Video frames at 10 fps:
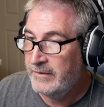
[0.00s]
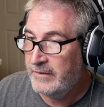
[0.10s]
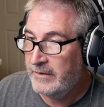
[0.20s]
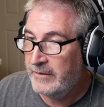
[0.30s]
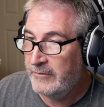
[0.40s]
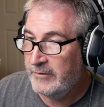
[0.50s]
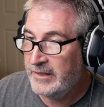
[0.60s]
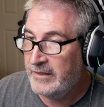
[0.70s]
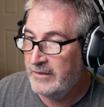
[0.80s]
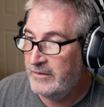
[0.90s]
There
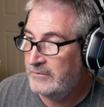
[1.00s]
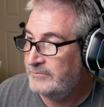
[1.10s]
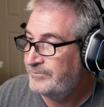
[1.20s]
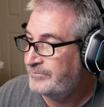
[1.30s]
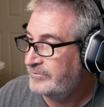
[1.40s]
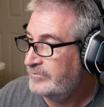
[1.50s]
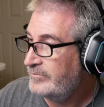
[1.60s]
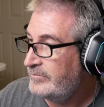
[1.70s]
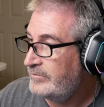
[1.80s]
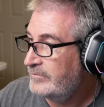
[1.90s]
we go. Zoo
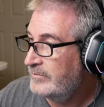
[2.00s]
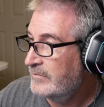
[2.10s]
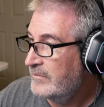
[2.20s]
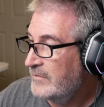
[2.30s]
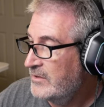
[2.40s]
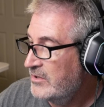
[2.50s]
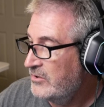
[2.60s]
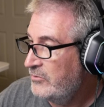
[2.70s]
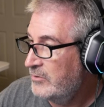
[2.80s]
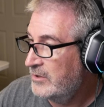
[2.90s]
World.
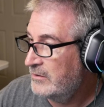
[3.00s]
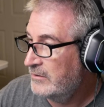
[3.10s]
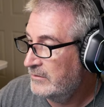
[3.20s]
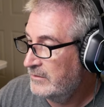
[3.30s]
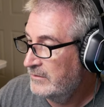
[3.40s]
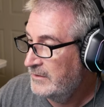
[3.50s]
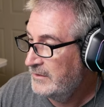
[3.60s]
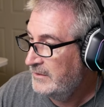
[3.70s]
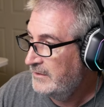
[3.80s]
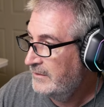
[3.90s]

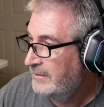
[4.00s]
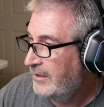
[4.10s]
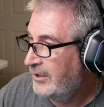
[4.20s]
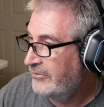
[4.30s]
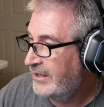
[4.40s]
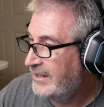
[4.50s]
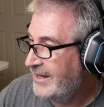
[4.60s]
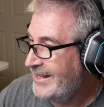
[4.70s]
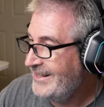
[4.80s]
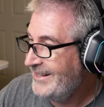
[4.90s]
Oh, they
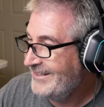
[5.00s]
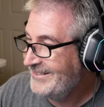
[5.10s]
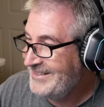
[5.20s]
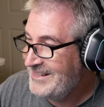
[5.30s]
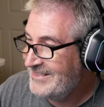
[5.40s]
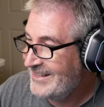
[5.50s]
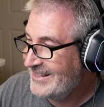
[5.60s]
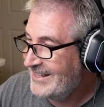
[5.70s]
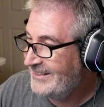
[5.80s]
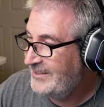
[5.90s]
got a
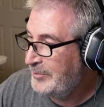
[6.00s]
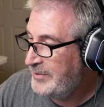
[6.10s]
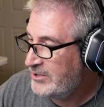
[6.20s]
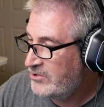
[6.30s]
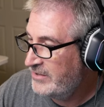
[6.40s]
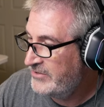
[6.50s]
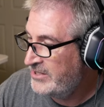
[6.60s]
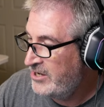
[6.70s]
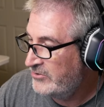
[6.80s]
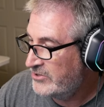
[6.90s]
little picture of his
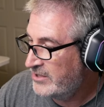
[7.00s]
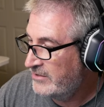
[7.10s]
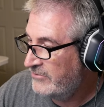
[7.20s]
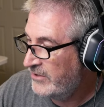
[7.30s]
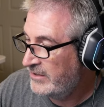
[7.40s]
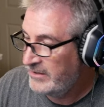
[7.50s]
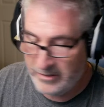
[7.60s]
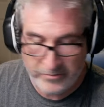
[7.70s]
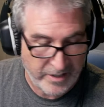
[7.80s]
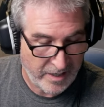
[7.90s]
nose on the front.
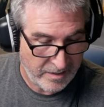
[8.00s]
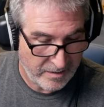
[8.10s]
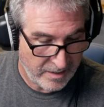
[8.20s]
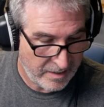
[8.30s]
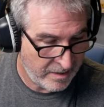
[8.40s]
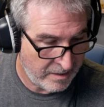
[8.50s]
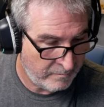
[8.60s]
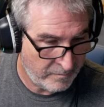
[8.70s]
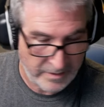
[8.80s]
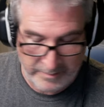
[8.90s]
Okay,
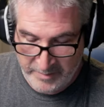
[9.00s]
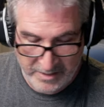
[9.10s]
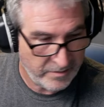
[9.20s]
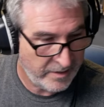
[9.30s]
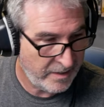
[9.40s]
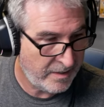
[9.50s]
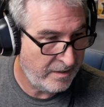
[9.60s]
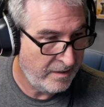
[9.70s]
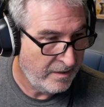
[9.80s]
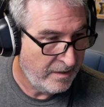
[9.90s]
let me go ahead
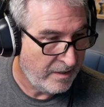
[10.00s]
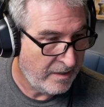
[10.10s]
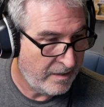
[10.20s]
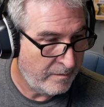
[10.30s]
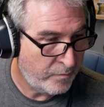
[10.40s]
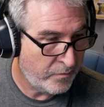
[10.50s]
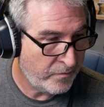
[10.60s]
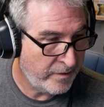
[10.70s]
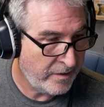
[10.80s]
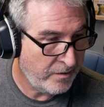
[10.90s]
and
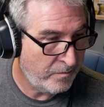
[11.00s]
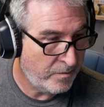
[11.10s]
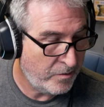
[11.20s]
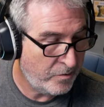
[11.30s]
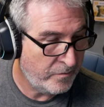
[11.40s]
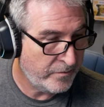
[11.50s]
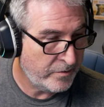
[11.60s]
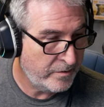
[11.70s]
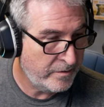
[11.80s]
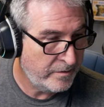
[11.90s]
bring you
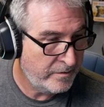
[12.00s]
over